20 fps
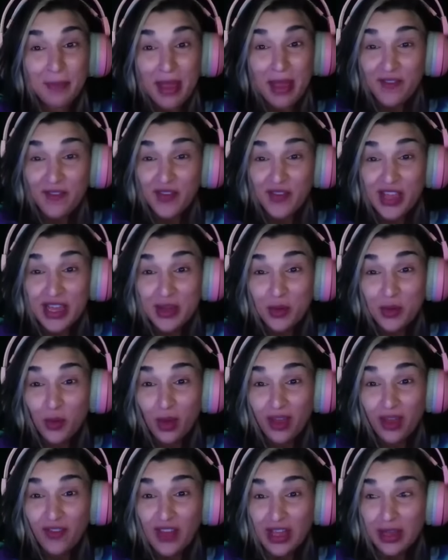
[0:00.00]
If
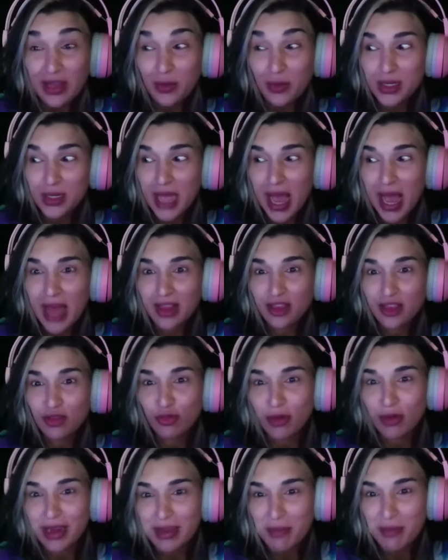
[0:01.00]
he would have
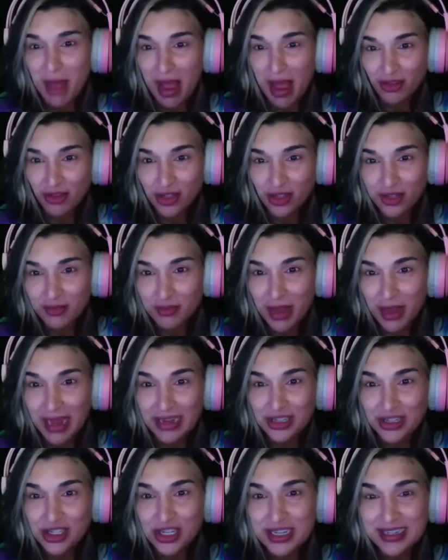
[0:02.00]
3
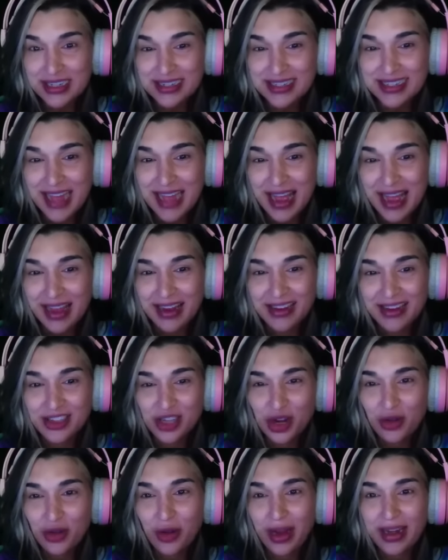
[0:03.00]
mansions that
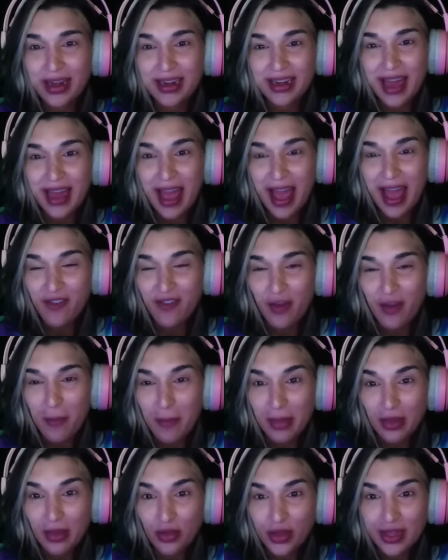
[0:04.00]
generated
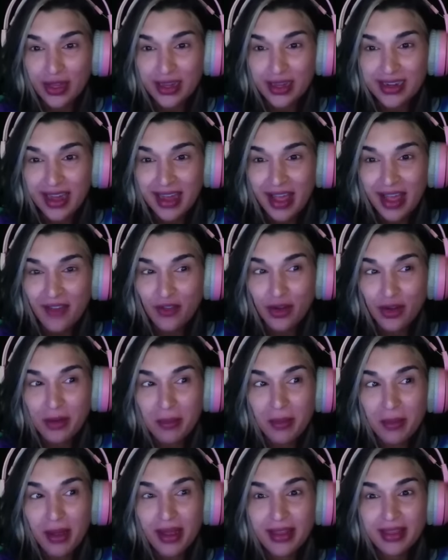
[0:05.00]
$500,000 every
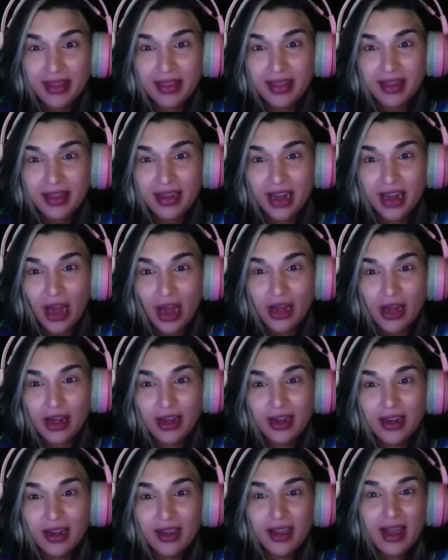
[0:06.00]
month
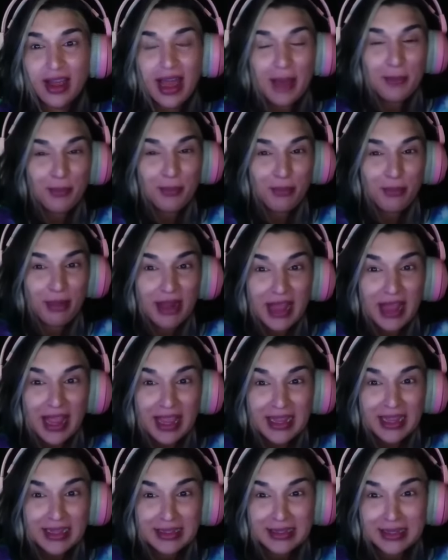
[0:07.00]
and
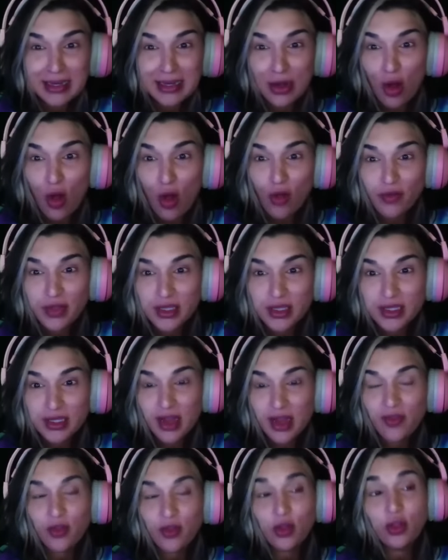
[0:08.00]
planes and all this
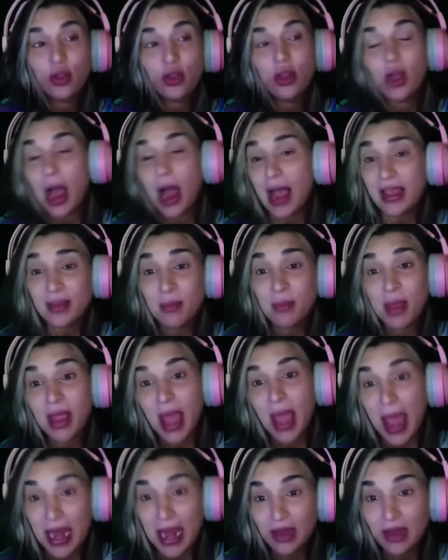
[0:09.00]
stuff, look, I could
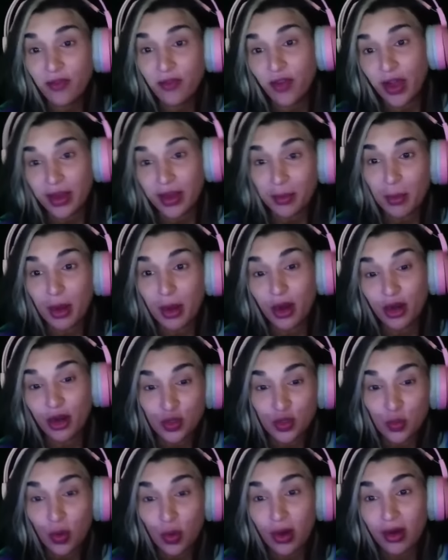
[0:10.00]
make any fucking
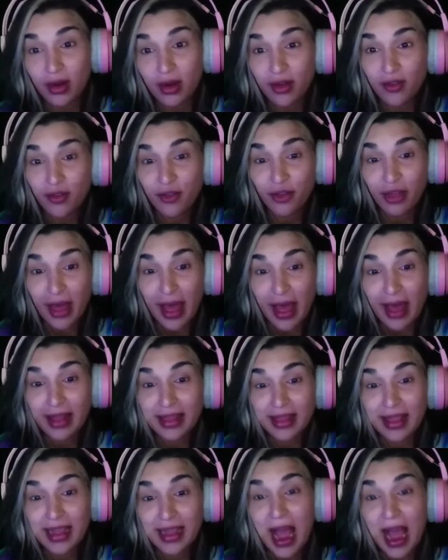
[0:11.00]
marriage work for
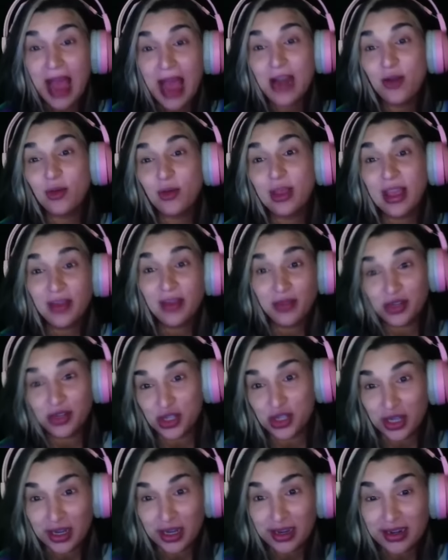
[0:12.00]
that. Yeah. Like, I don't give a
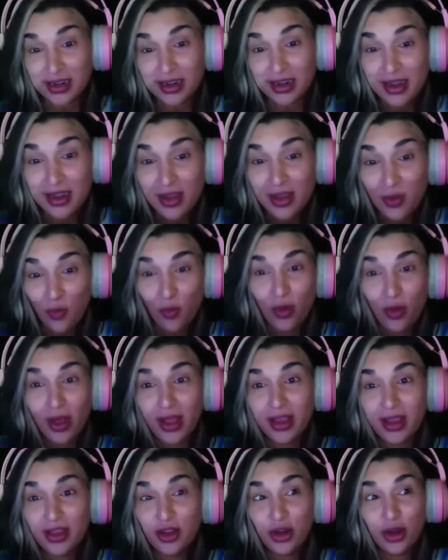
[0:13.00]
shit
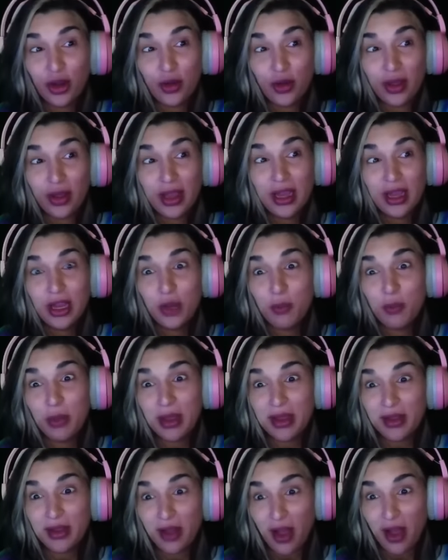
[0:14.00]
what, you could
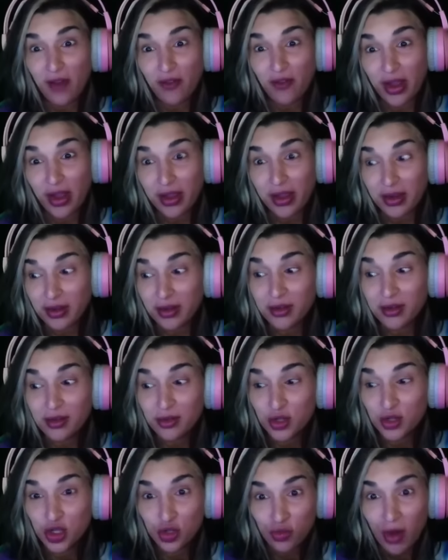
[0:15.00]
be a
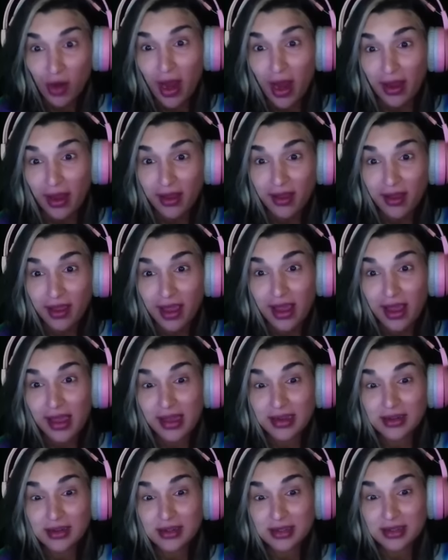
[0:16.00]
fucking Shrek
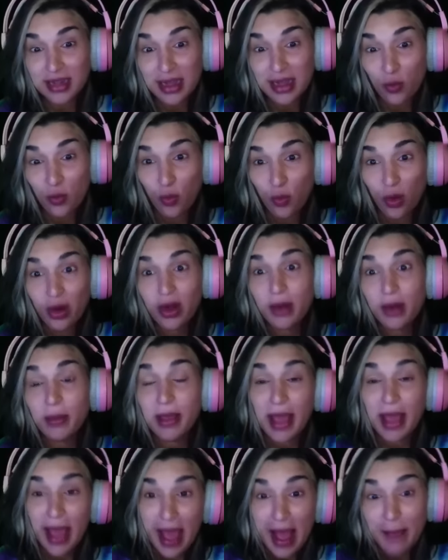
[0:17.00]
and like, we're gonna
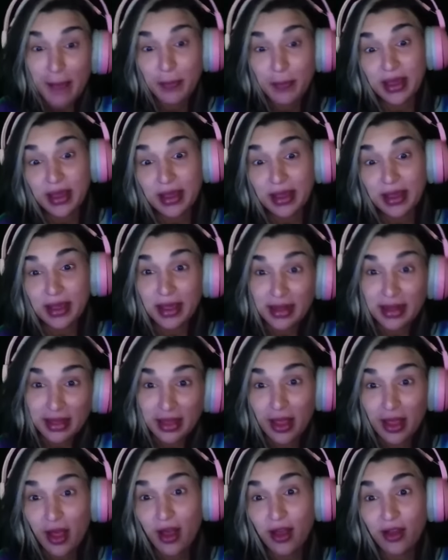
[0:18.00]
be happy in
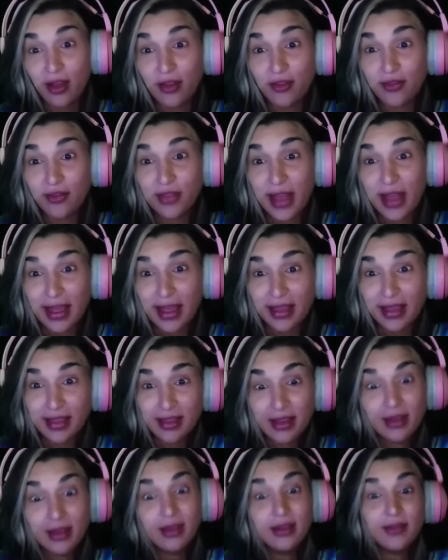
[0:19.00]
love. Like,
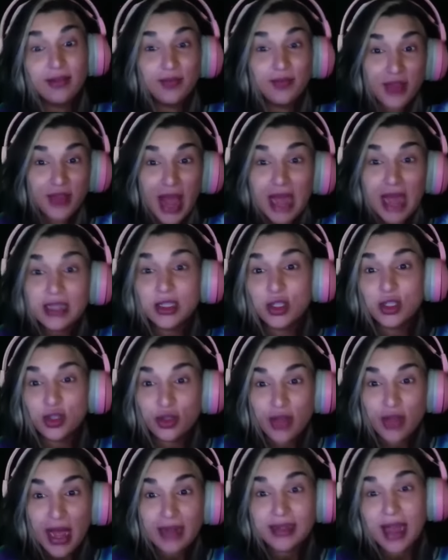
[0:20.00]
that's
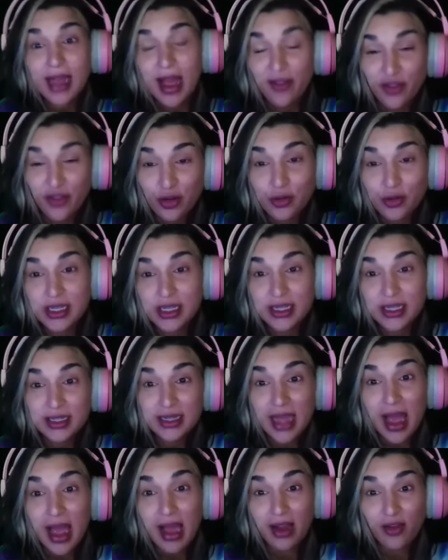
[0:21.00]

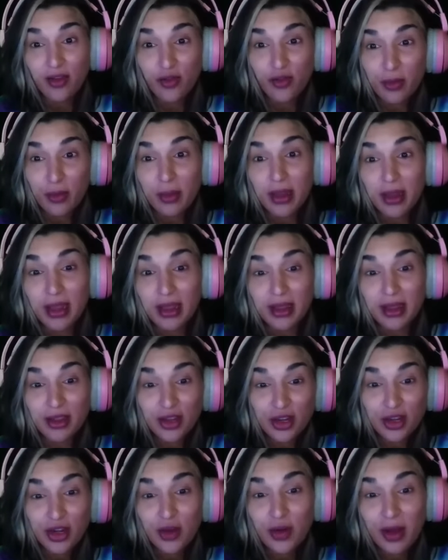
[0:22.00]
aphrodisiac for me.
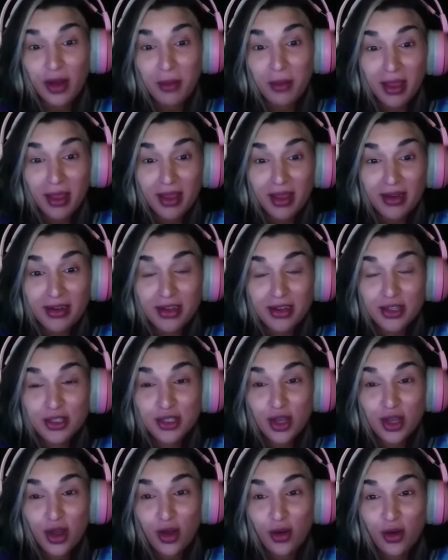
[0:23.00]
You know what I mean? Yeah.
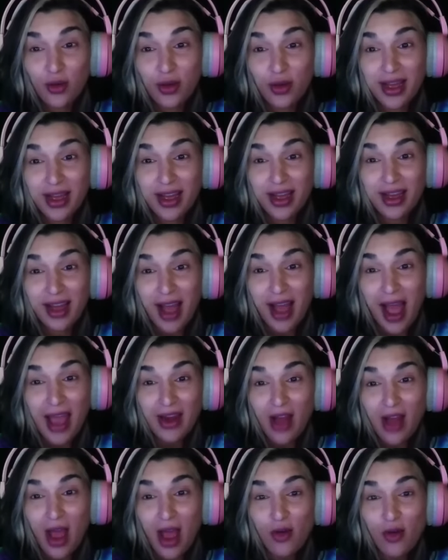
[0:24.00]
So
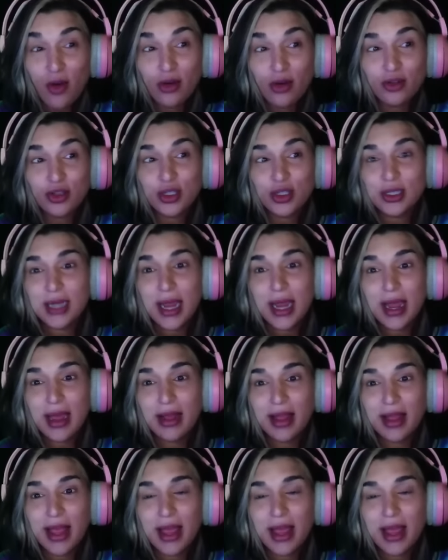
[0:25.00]
I don't understand.